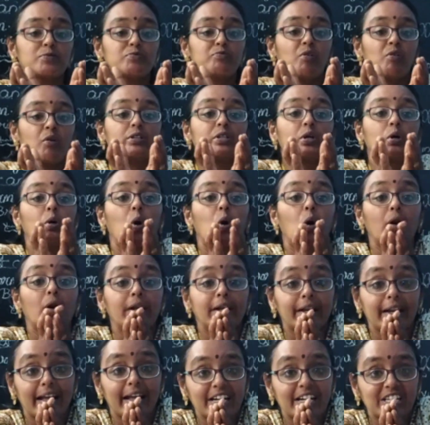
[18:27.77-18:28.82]
for the
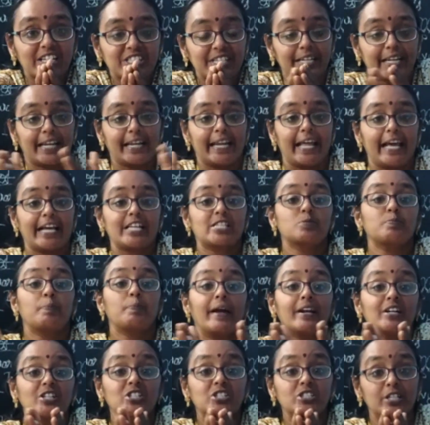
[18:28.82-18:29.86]
contraction and
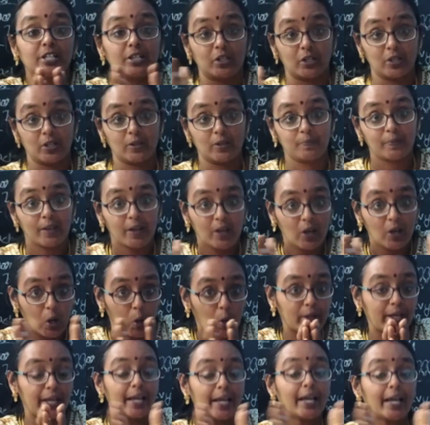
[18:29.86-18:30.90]
expansion.
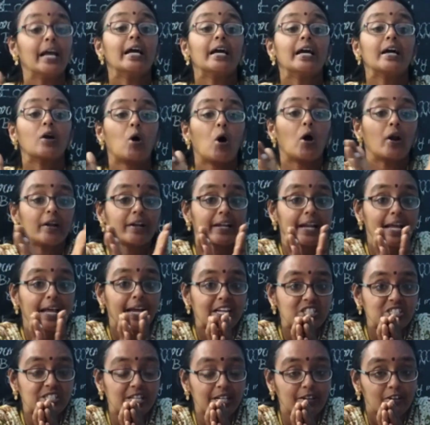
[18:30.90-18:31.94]
Okay,
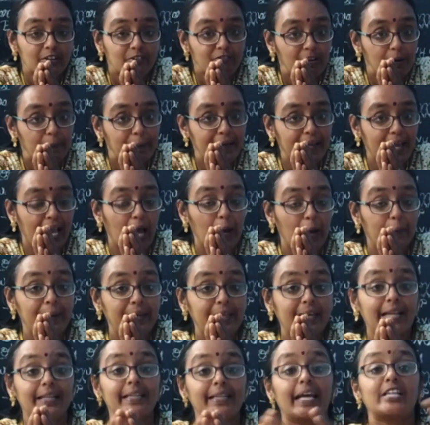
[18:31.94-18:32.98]
contraction will be
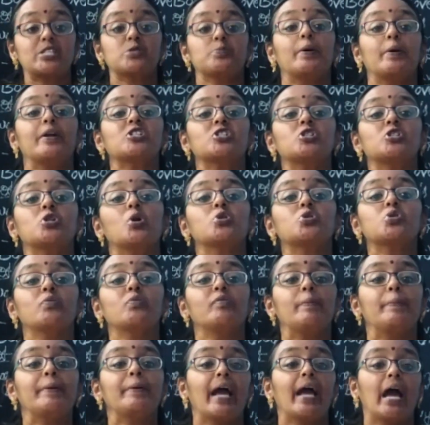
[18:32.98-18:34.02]
happening and the expansion also
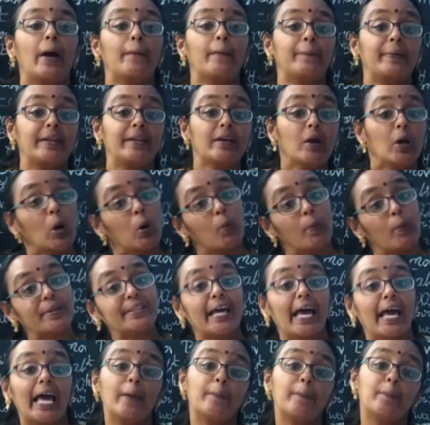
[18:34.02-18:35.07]
will be happening with
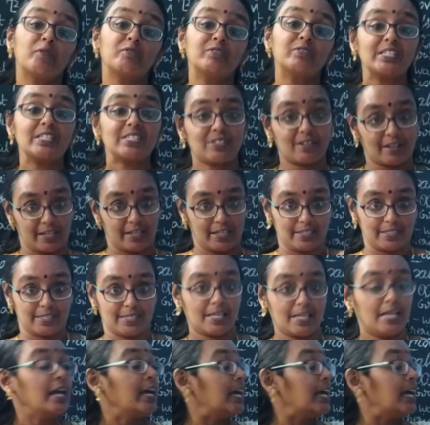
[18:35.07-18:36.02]
the help of these rings.